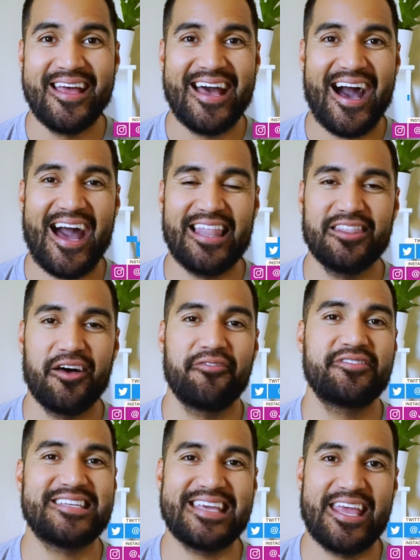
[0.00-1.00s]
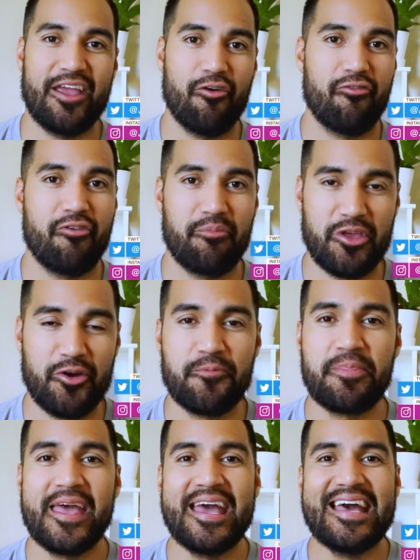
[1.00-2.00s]
I love to hear from you.
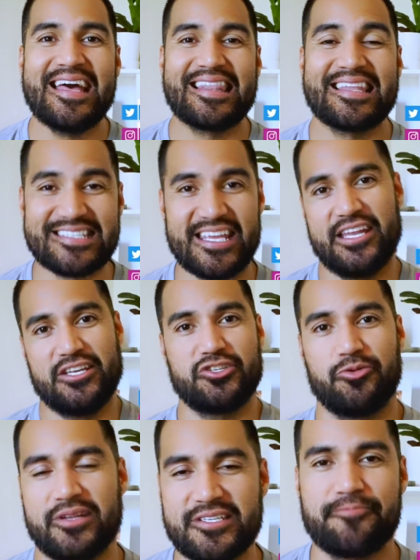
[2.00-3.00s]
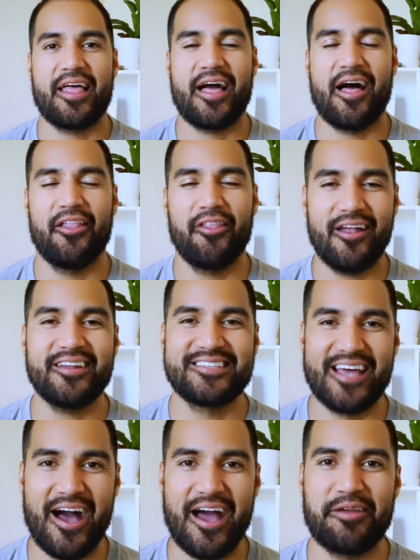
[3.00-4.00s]
Let's get into it. A lot of
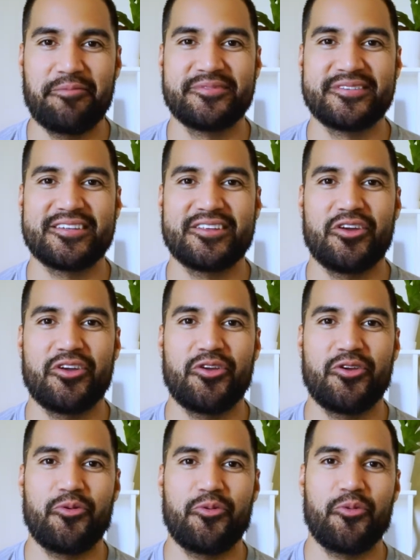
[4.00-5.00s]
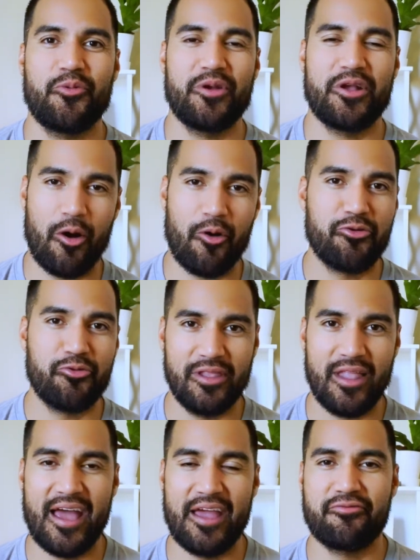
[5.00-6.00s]
times we go through
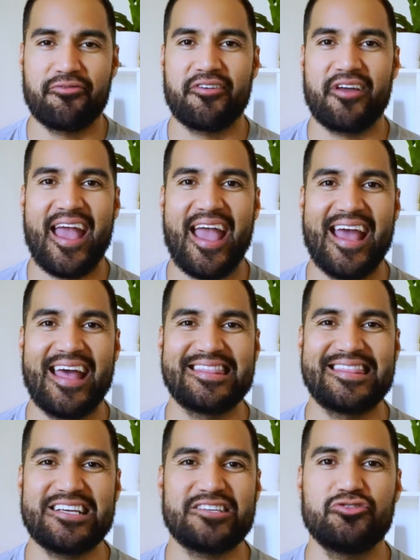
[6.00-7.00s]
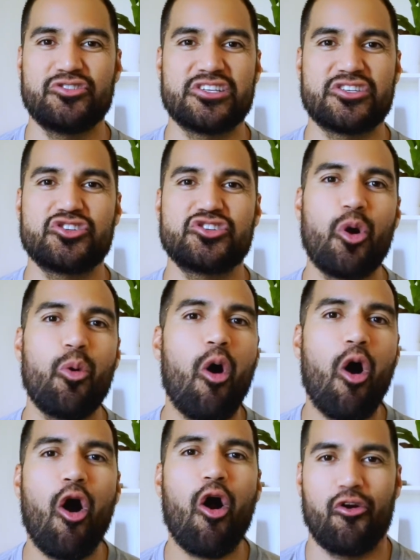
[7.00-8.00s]
life and things are just so
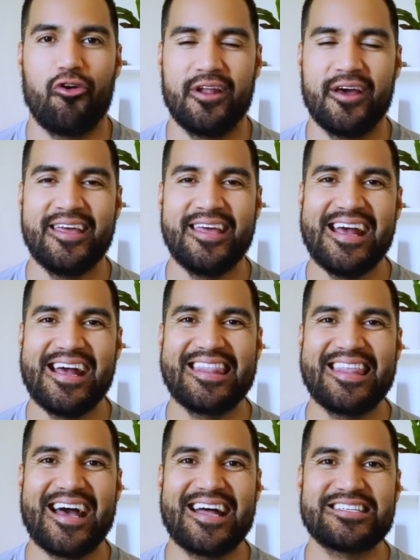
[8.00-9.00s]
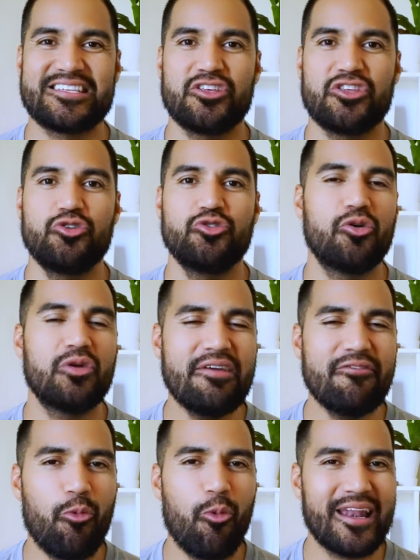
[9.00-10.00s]
hard that you don't
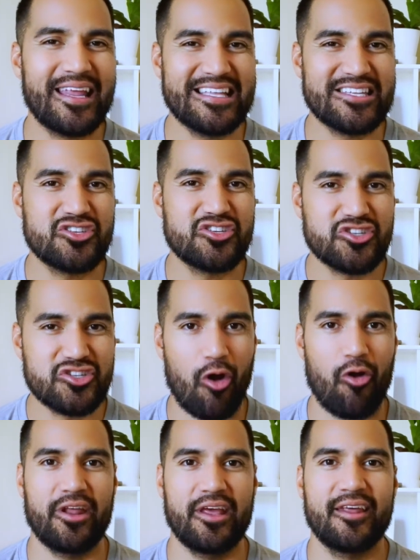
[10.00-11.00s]
even want to get started,